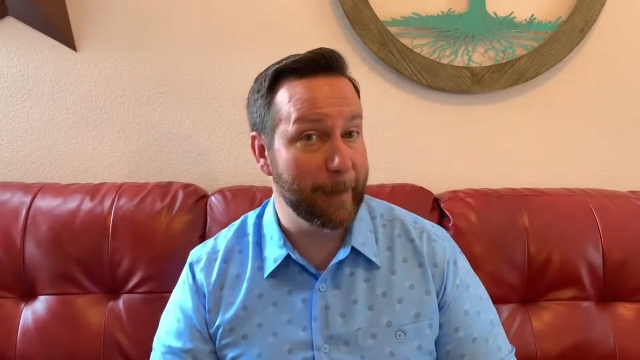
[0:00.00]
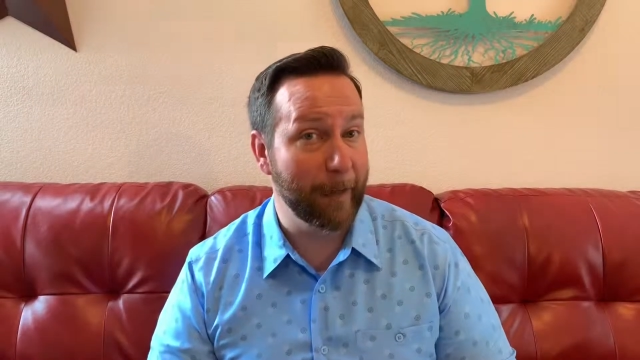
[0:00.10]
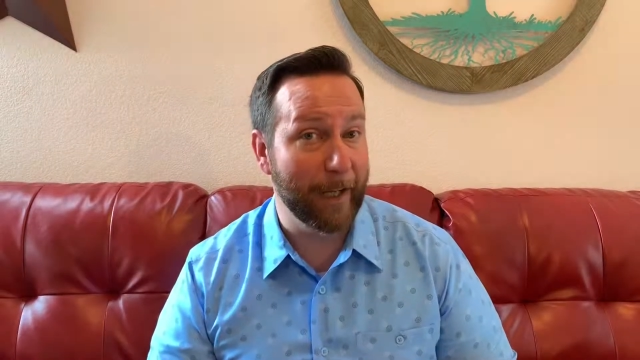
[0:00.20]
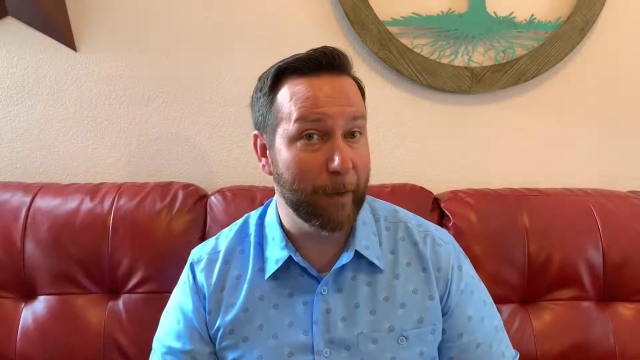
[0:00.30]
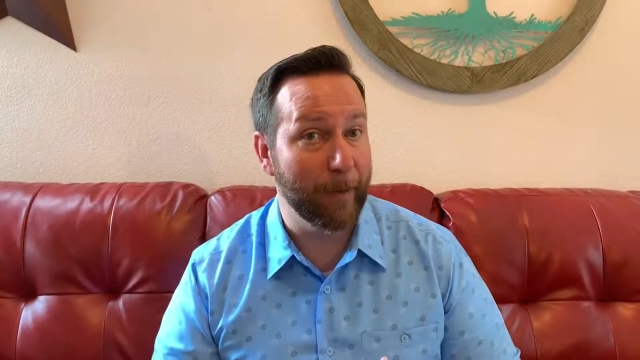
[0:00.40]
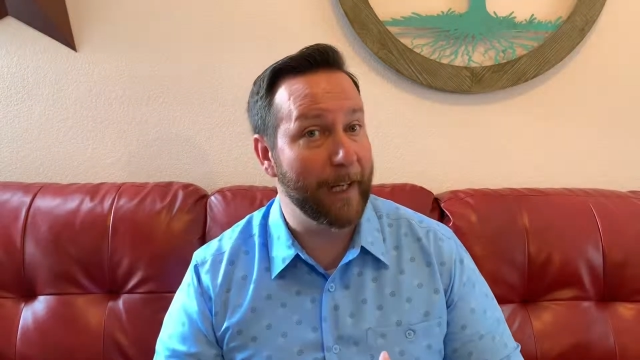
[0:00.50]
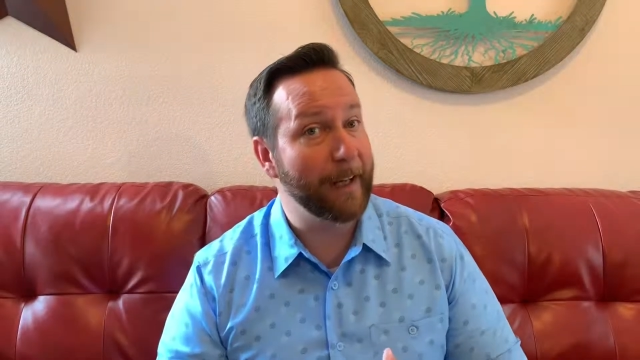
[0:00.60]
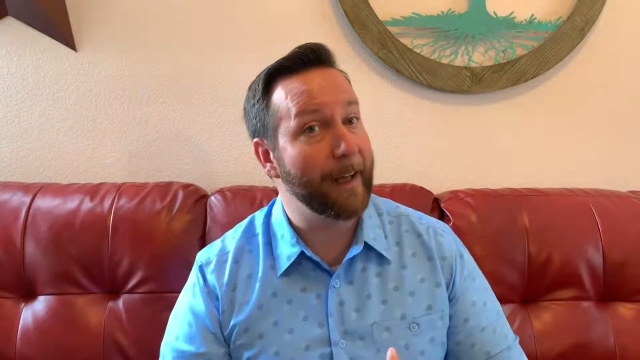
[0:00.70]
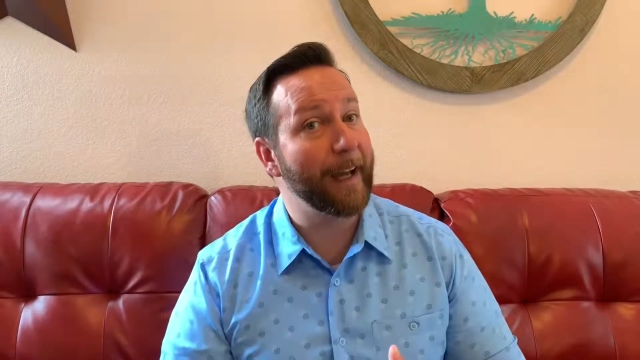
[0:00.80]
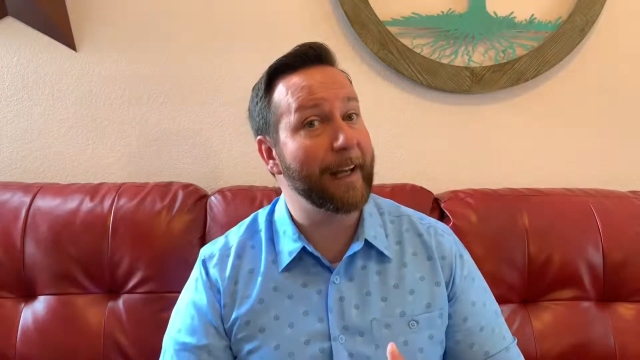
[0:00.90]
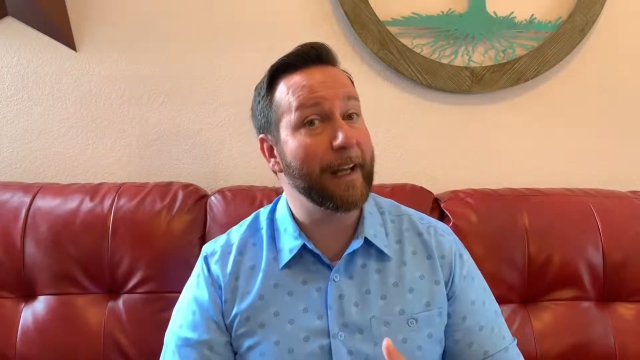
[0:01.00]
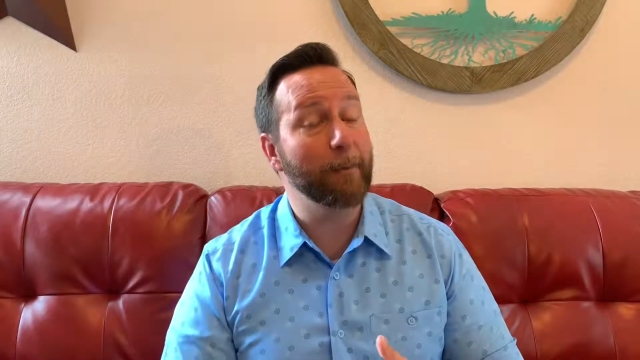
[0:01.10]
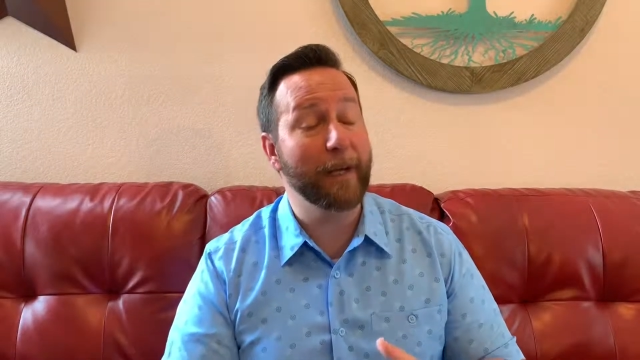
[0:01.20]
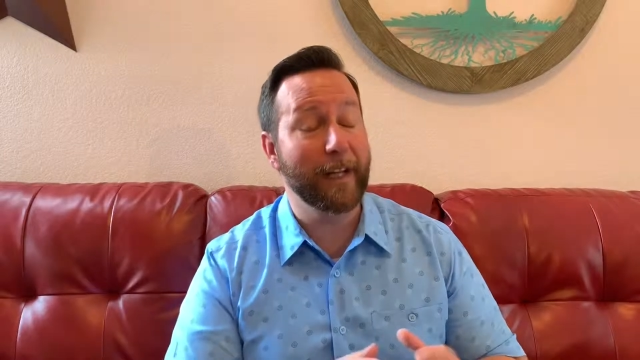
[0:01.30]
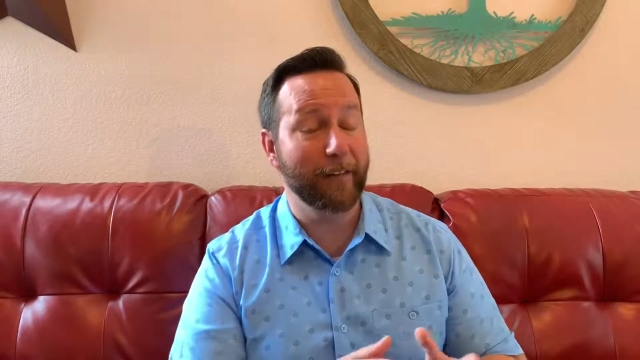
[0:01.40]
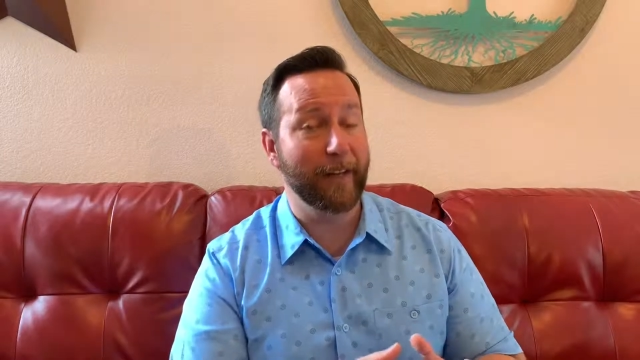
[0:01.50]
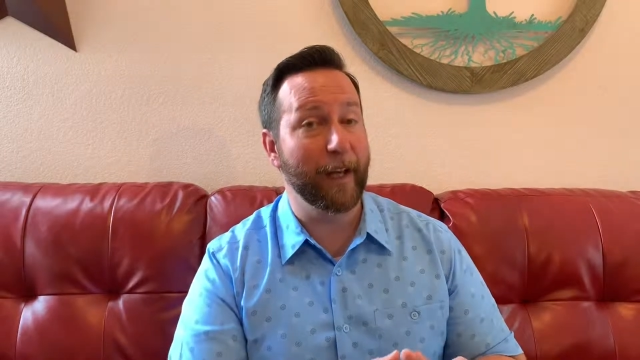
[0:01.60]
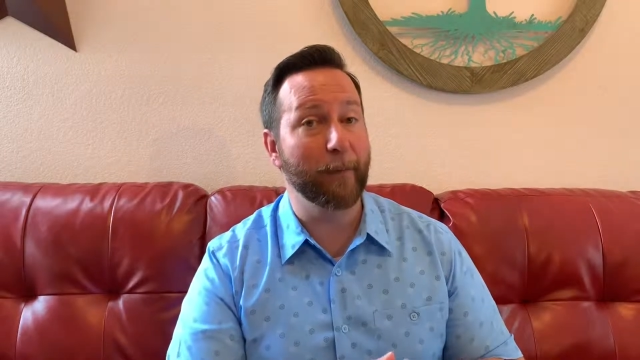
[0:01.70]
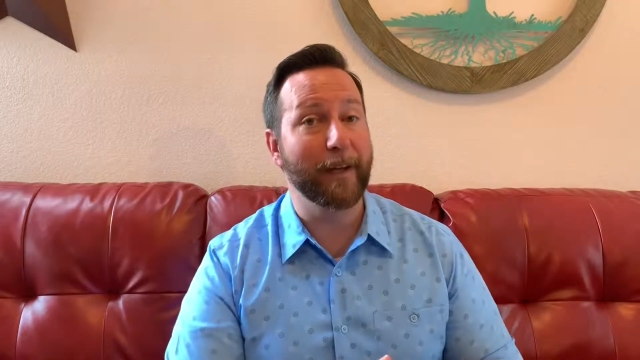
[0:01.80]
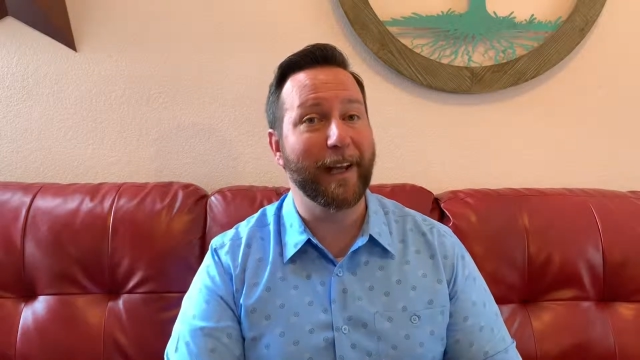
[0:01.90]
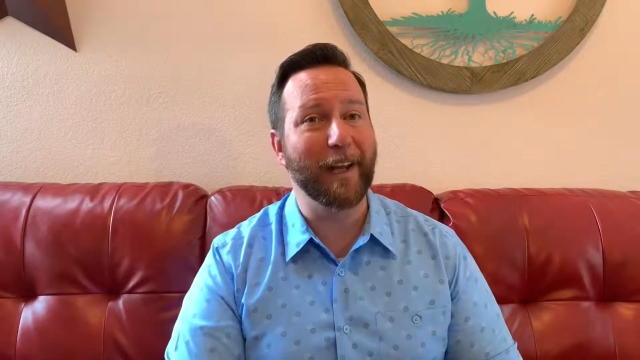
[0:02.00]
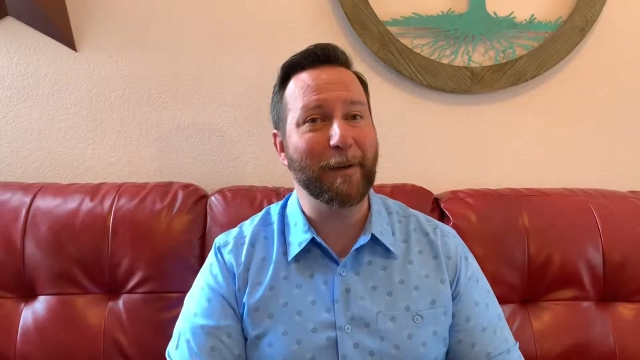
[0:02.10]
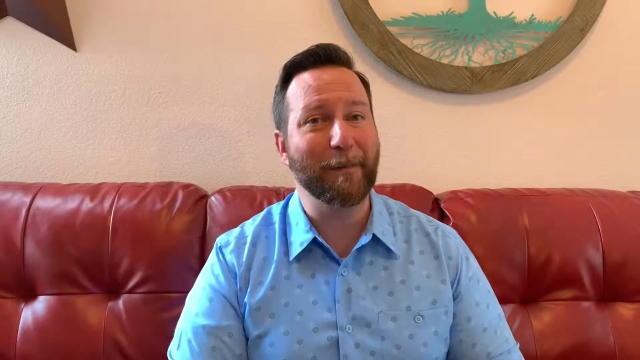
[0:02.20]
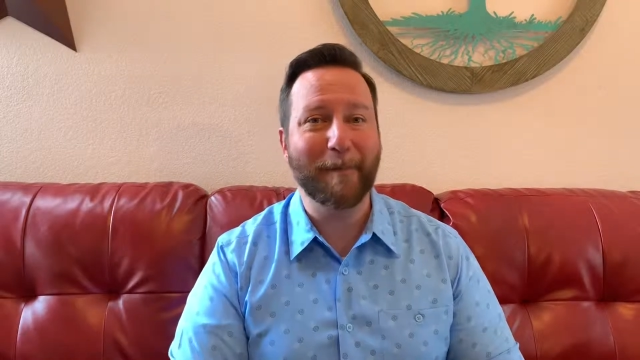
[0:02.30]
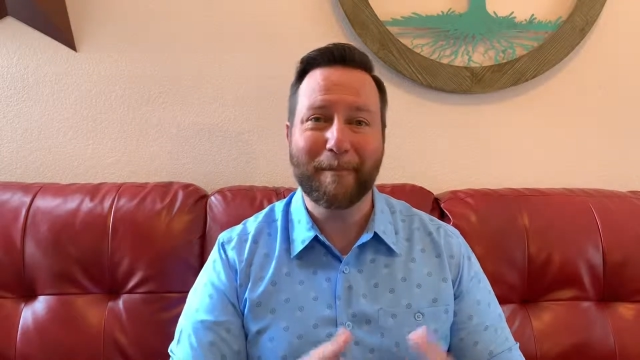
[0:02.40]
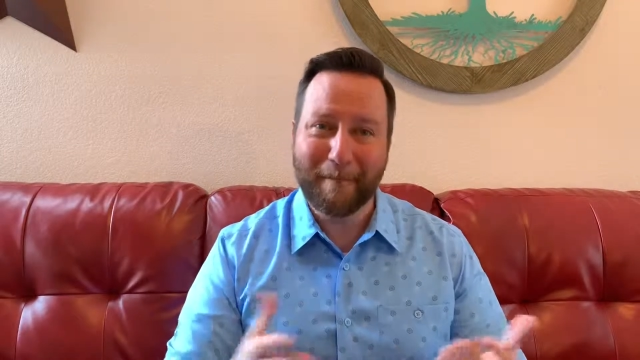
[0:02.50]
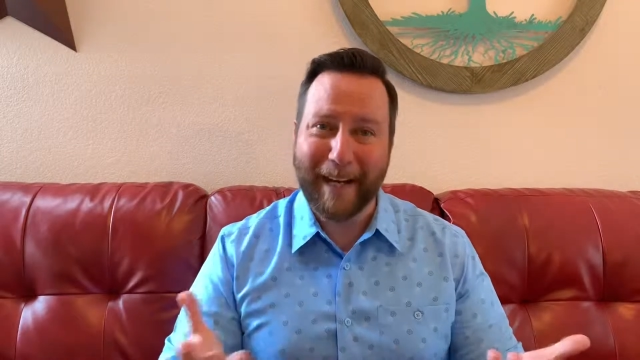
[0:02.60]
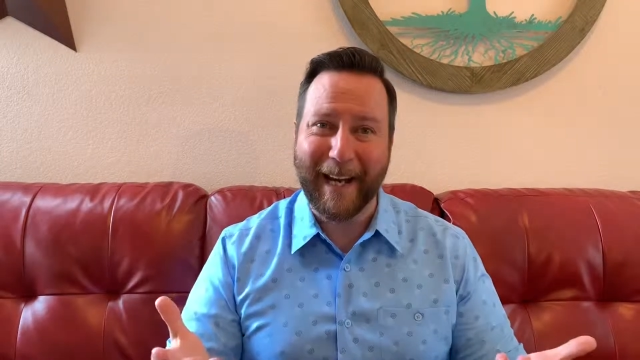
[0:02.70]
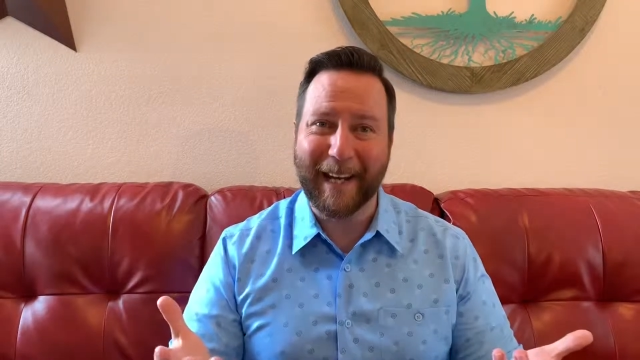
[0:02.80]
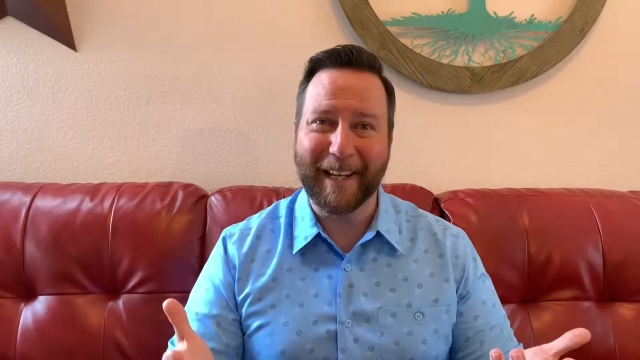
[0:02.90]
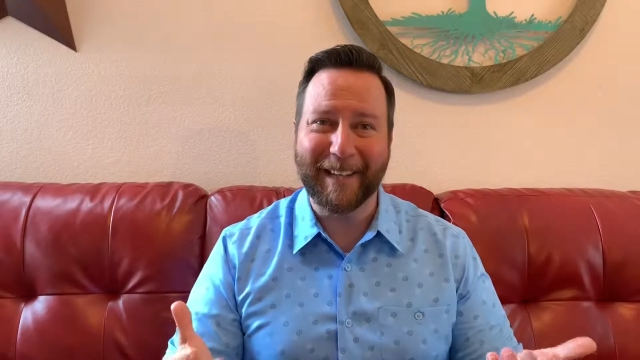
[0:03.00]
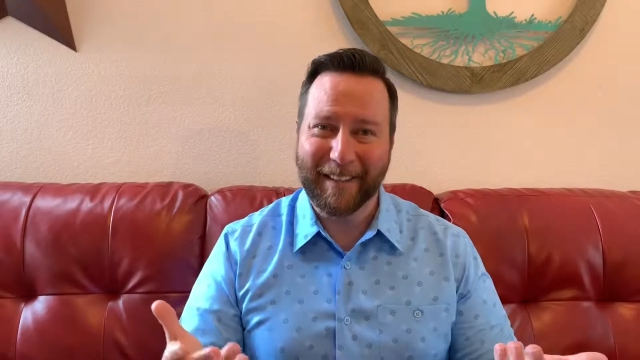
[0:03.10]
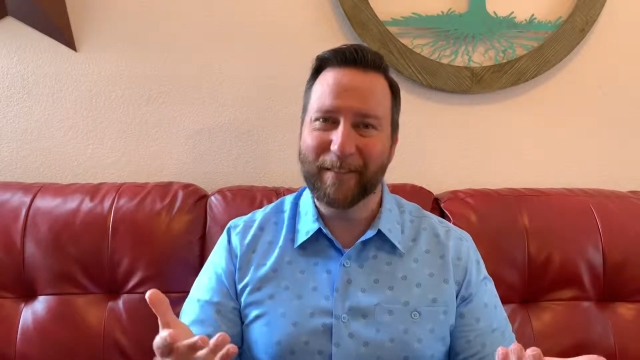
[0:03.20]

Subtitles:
by the way, not a minivan, but a minivan.